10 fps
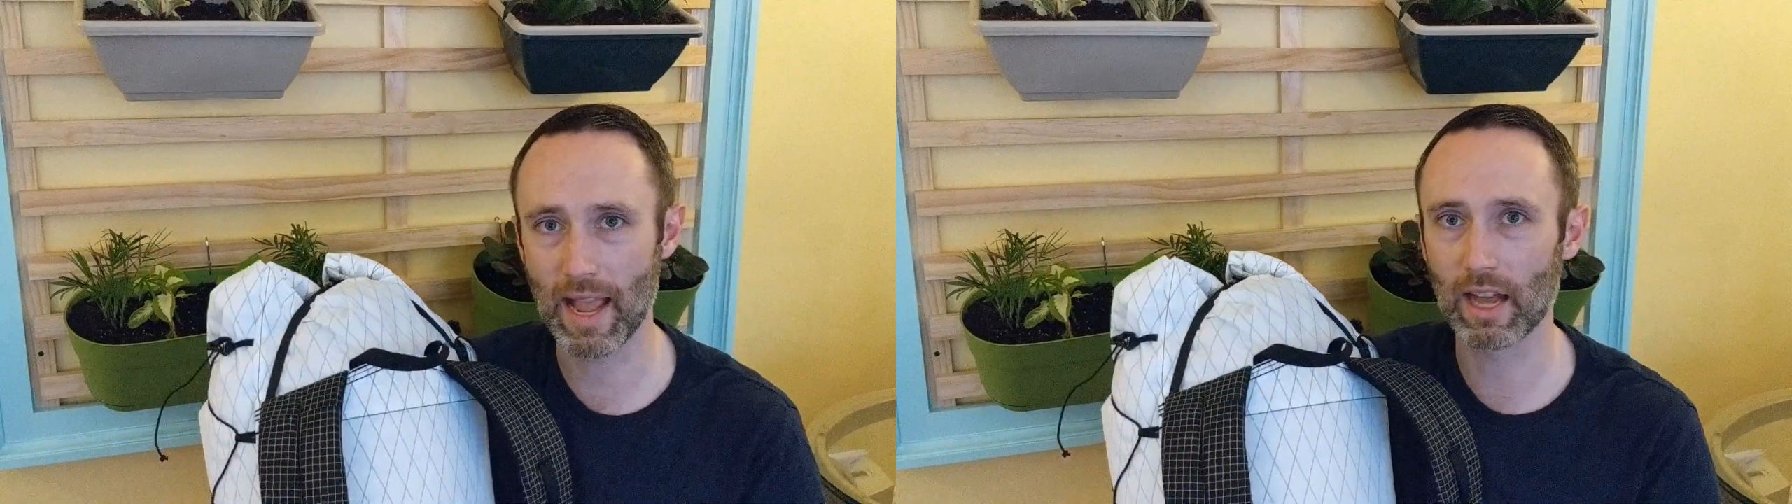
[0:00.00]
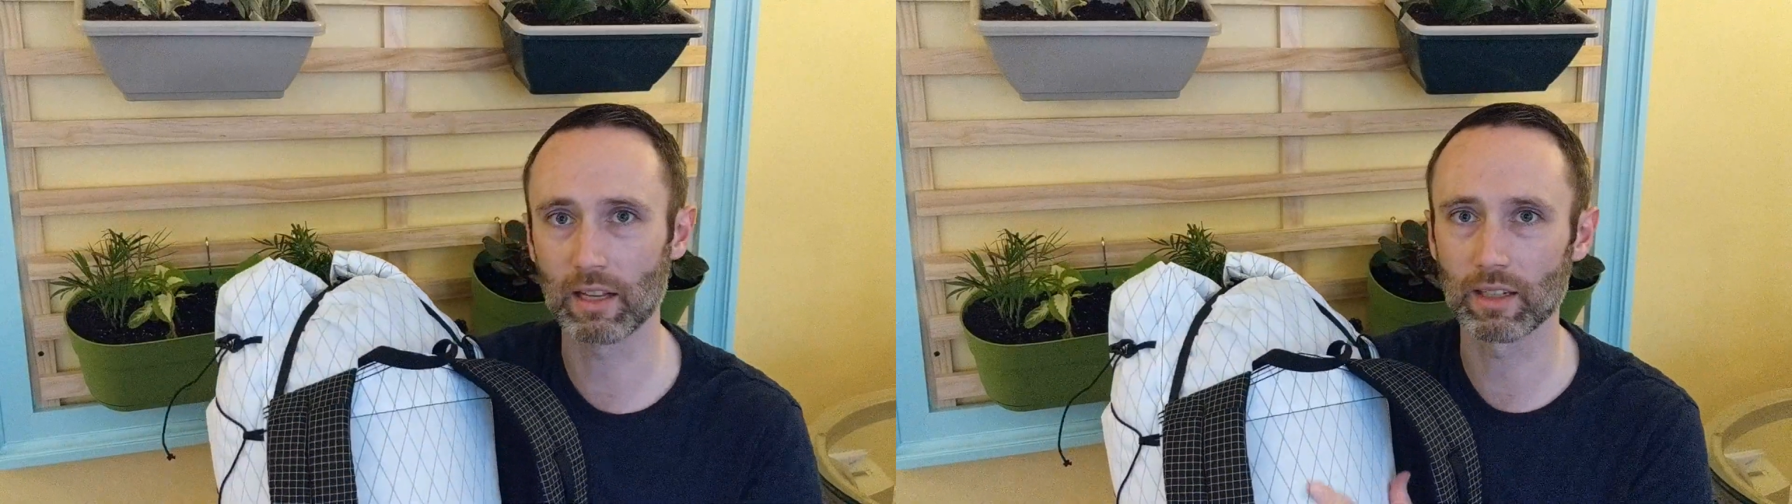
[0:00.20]

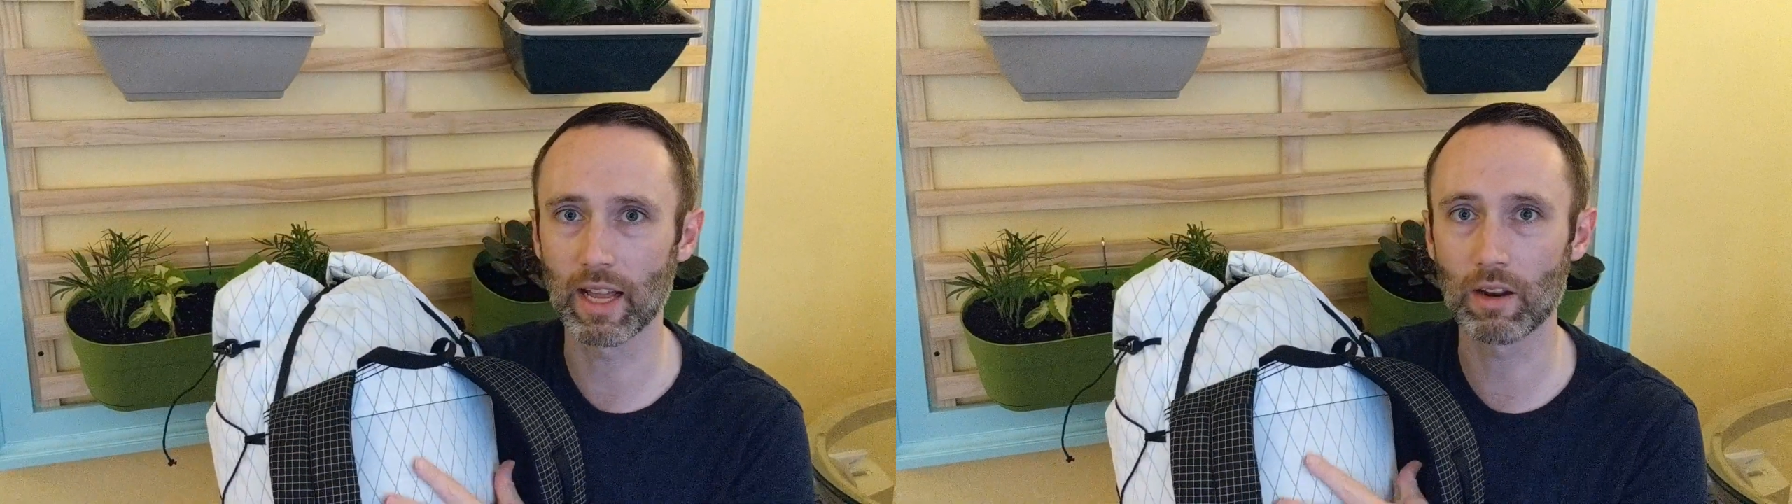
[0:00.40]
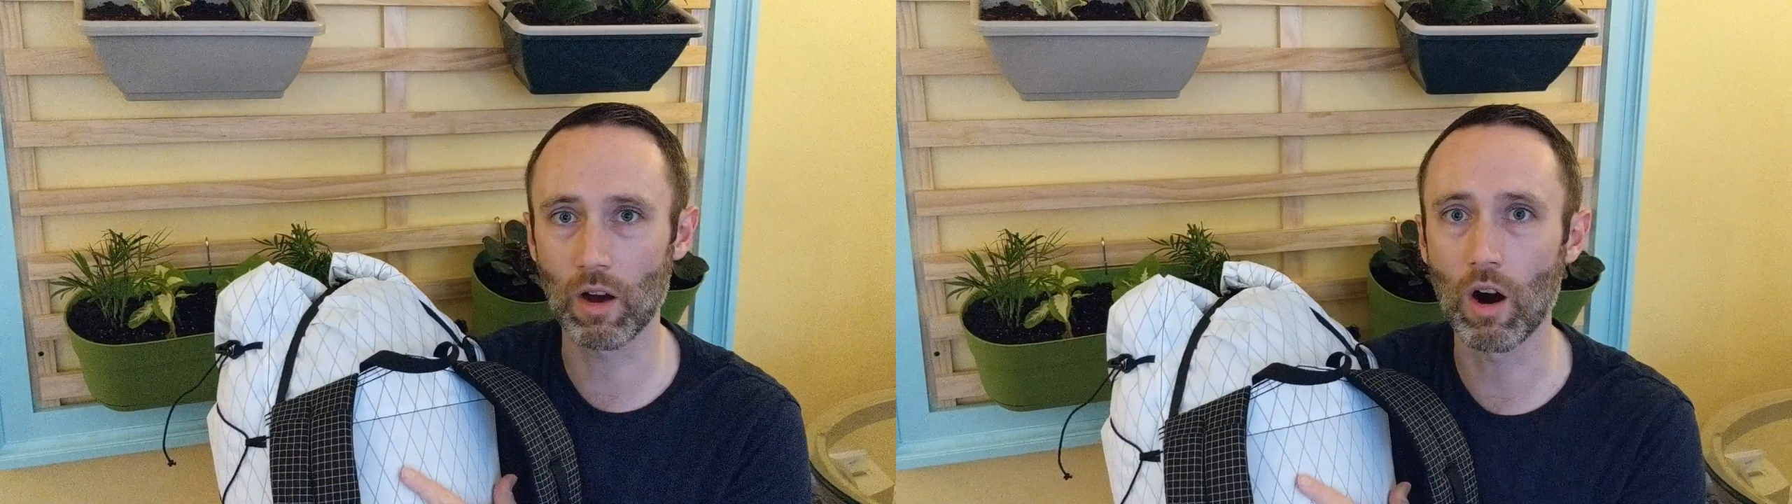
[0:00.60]
padding
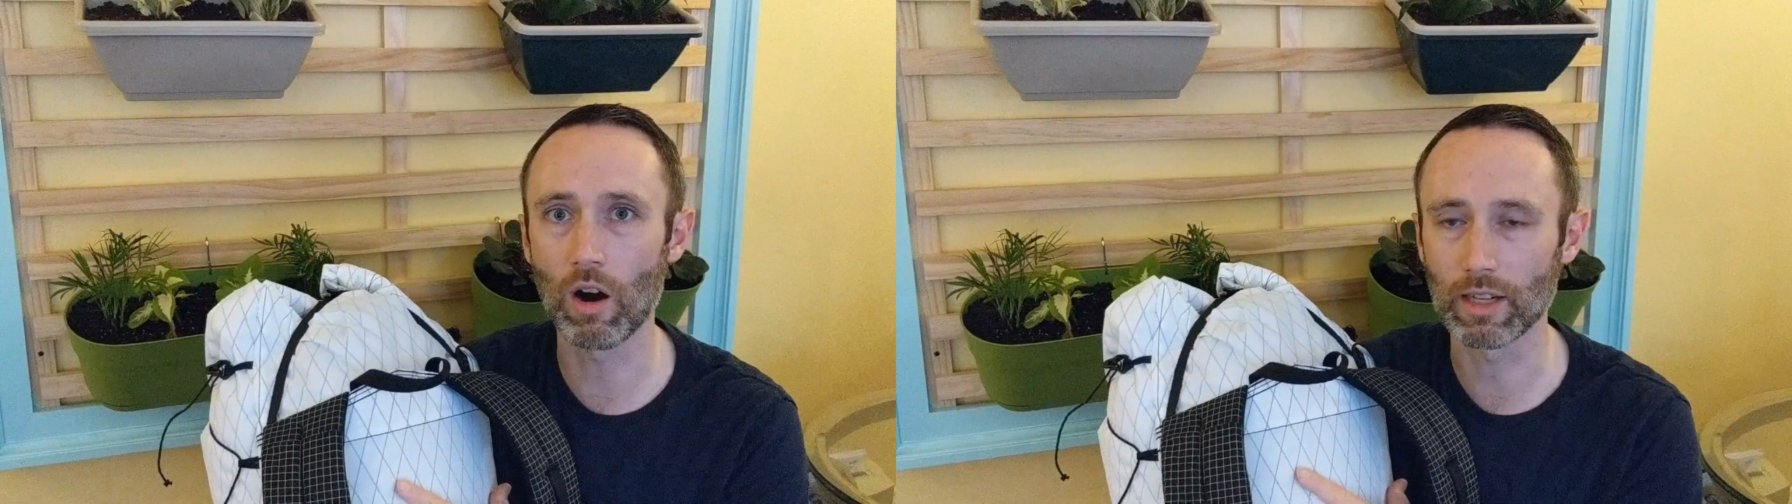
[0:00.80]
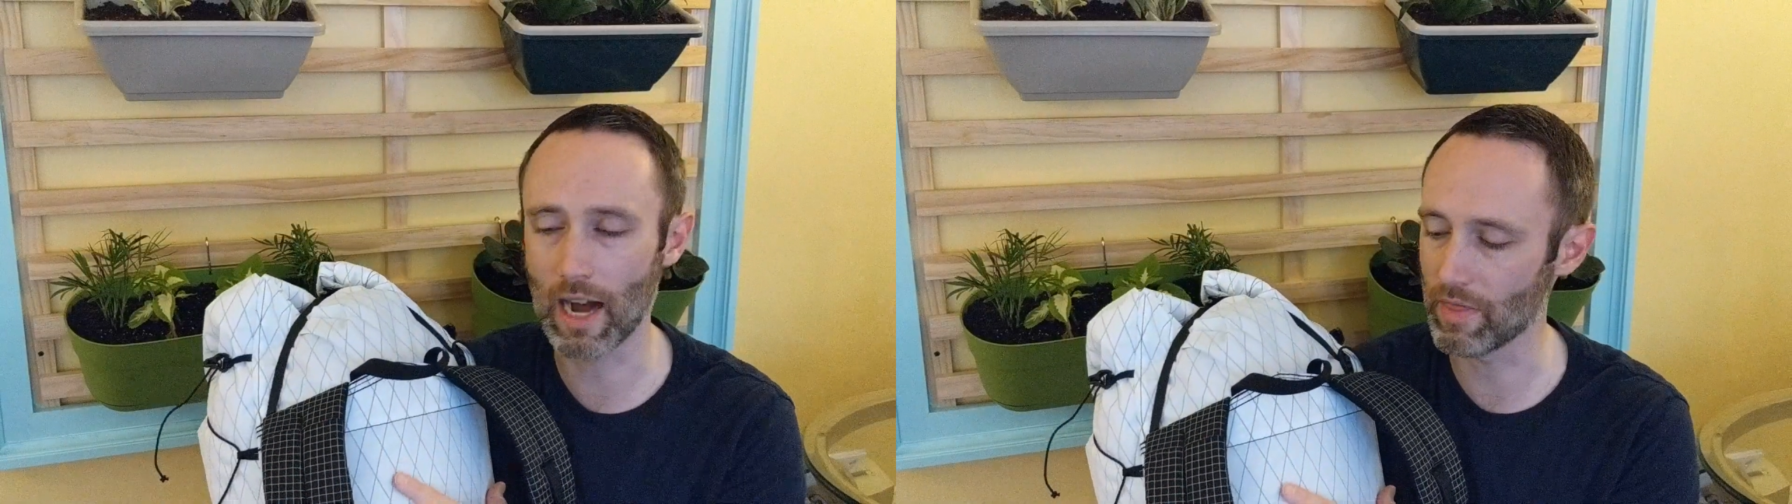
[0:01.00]
at
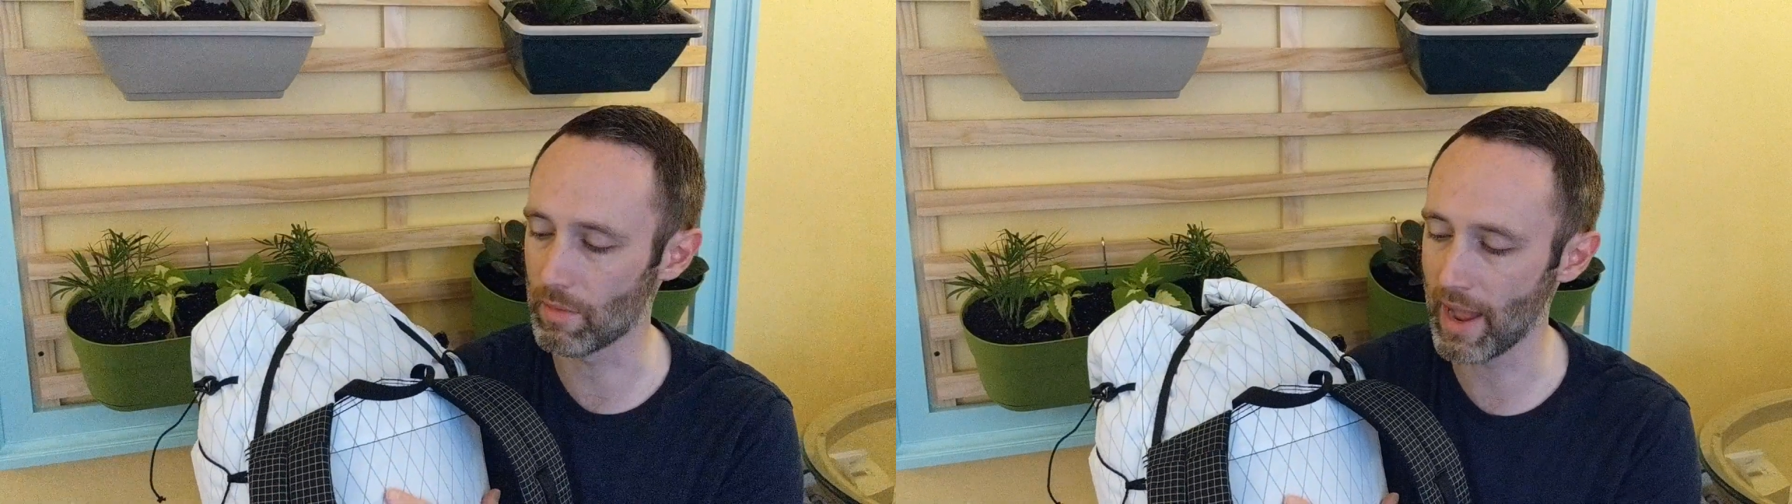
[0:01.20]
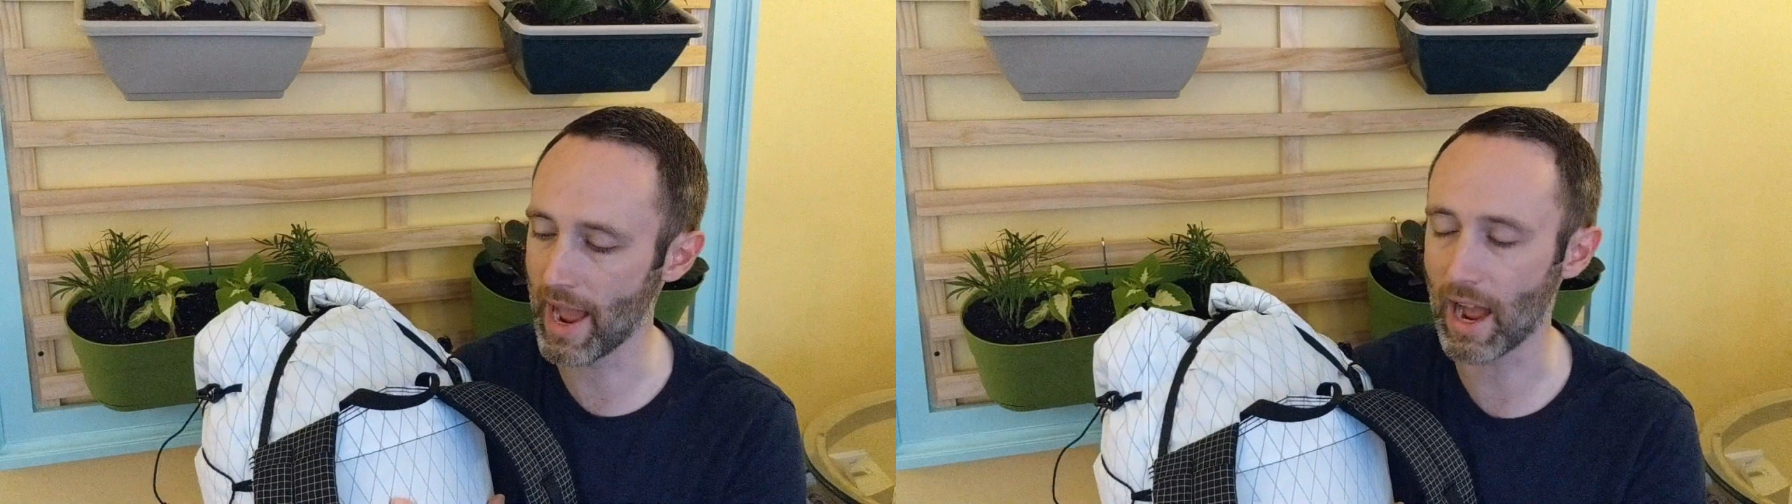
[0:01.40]
all on the
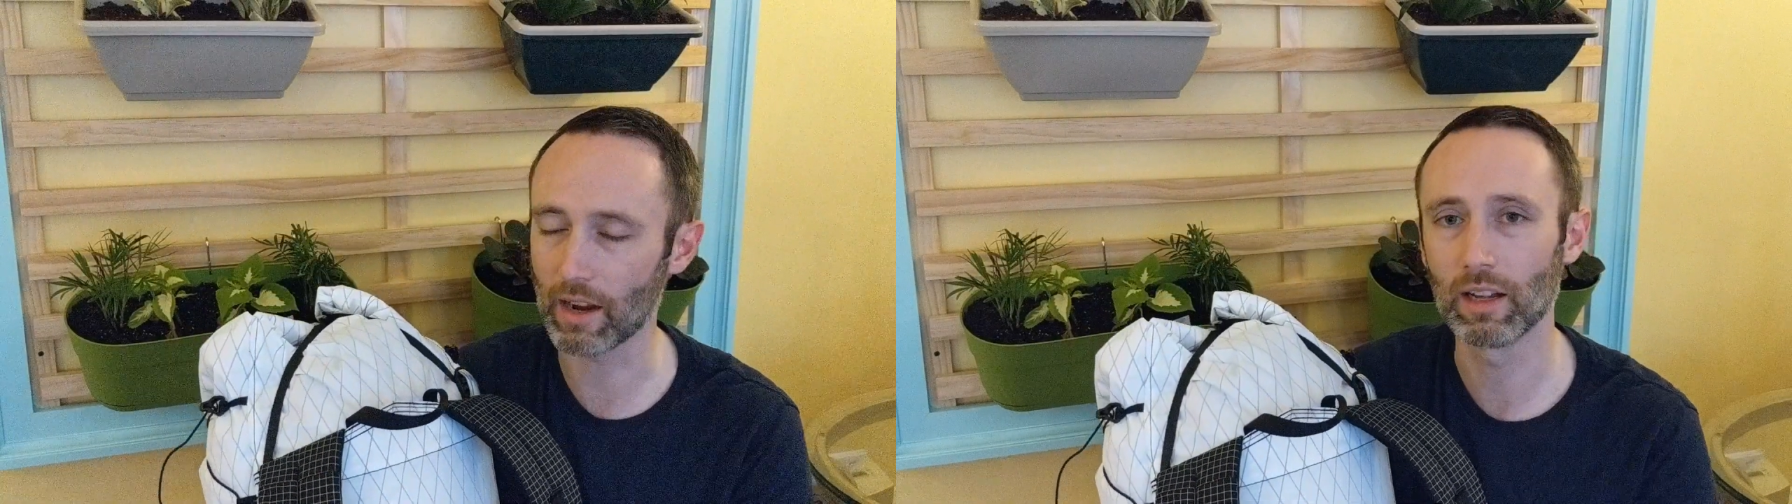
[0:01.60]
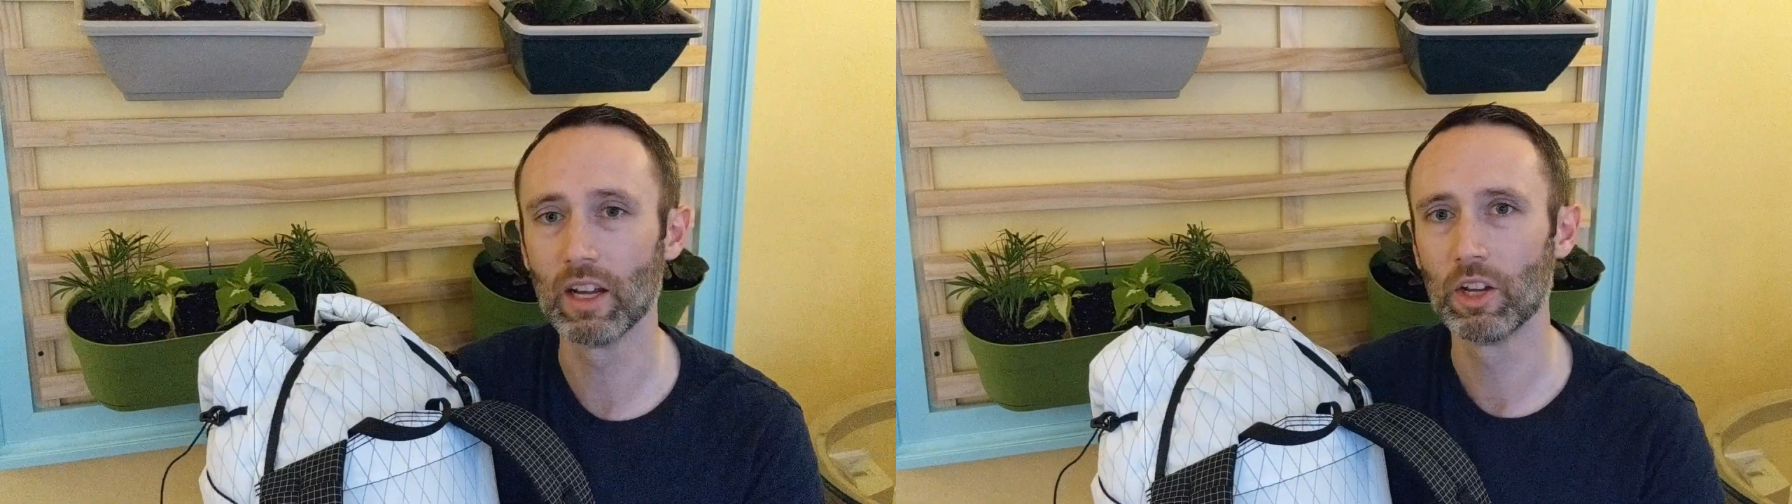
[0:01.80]
pack.